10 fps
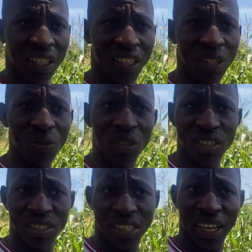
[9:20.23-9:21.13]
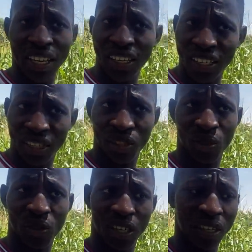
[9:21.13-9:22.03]
he was kind of
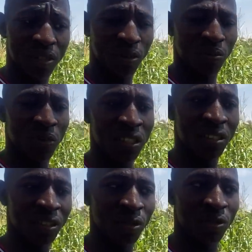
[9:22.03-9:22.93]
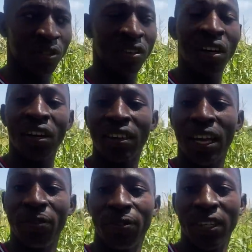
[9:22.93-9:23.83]
so nice to me, you know,
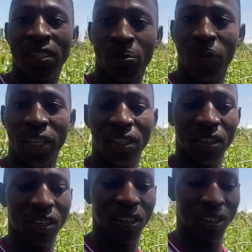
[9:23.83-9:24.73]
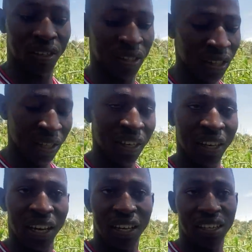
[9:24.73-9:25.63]
that fake smile.
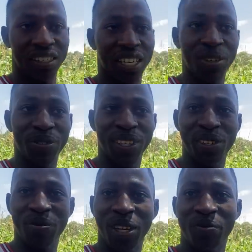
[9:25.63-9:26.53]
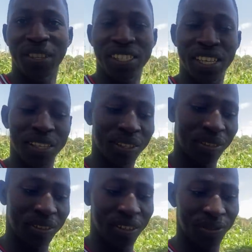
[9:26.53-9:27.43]
At times, human beings are
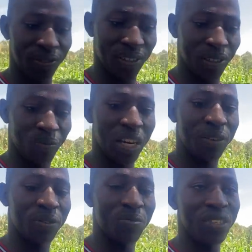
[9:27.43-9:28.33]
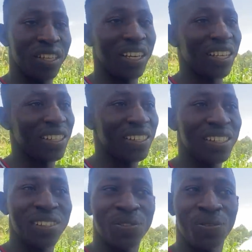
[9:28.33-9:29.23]
so different, but for me, I
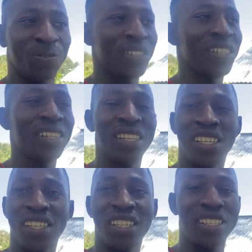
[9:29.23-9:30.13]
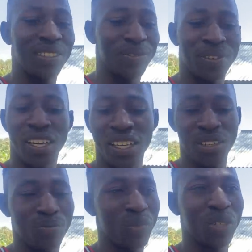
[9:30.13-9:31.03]
didn't feel his
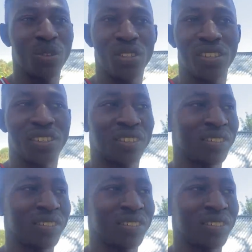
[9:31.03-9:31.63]
vibe because